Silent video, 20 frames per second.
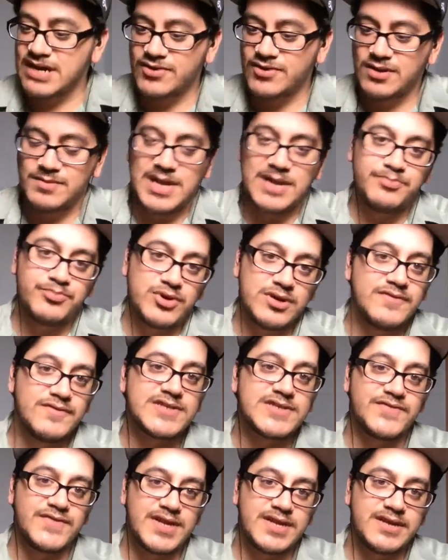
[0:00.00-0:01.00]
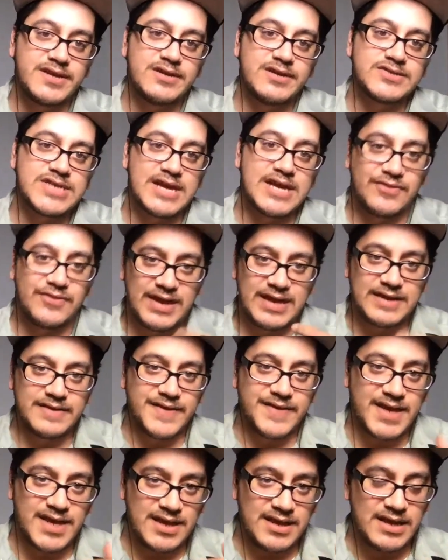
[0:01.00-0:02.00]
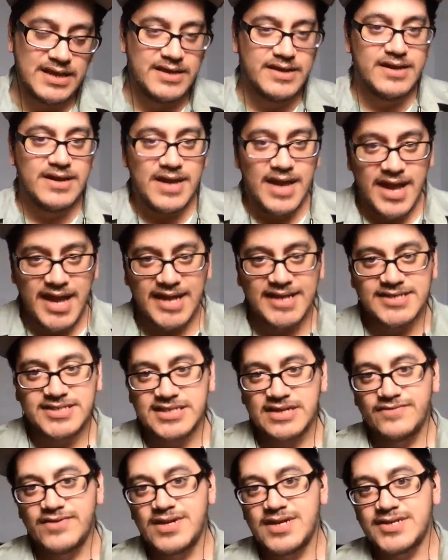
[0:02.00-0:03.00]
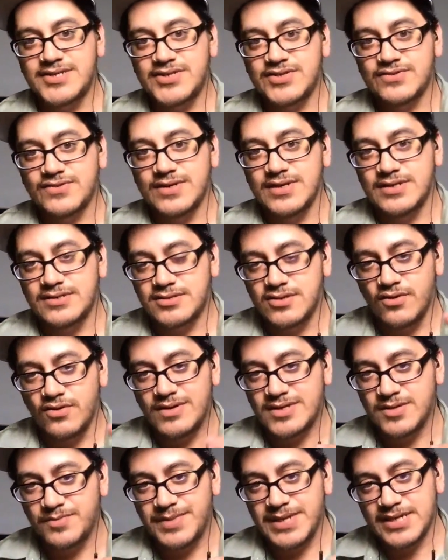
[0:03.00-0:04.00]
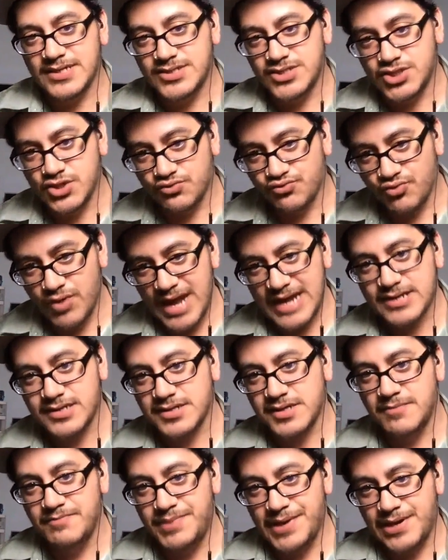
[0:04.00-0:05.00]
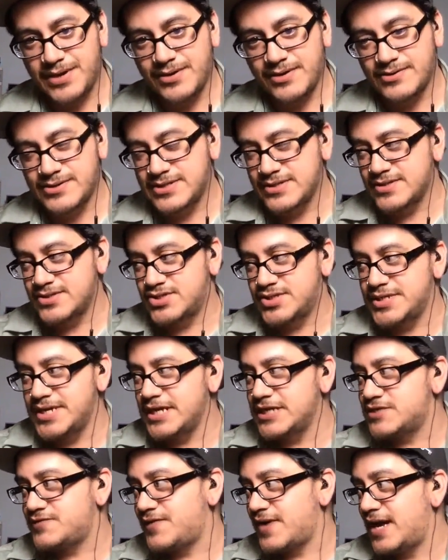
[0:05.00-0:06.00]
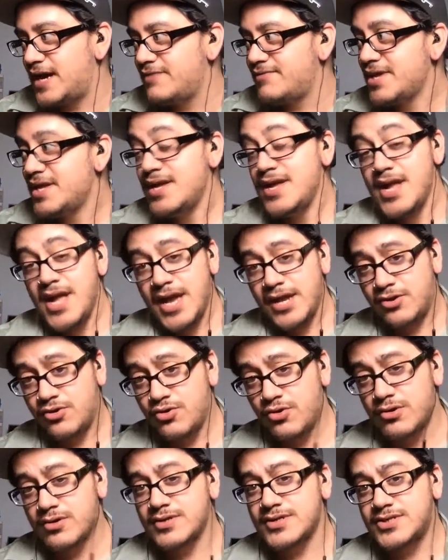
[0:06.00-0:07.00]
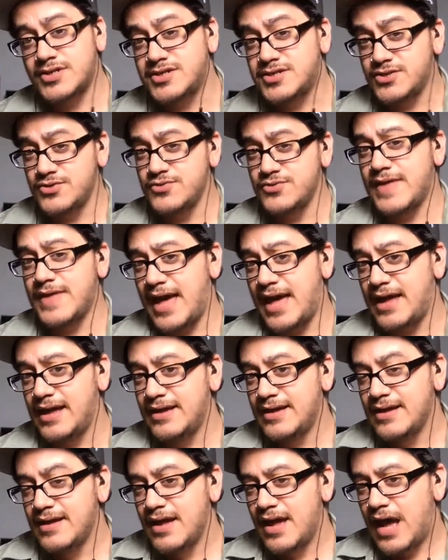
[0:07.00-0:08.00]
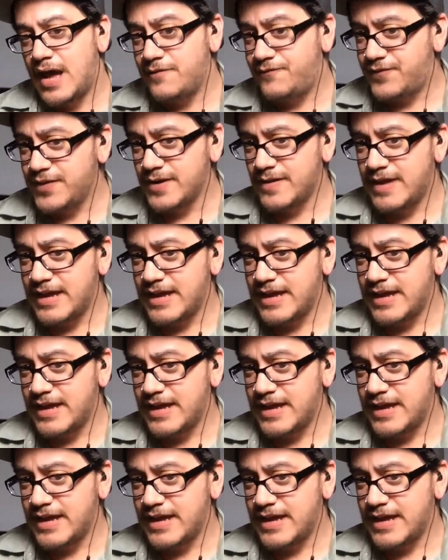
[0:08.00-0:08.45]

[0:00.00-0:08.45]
of my previous videos. I think the A7S3 is going to be a direct competitor to the GH5. And in order to do that, I feel like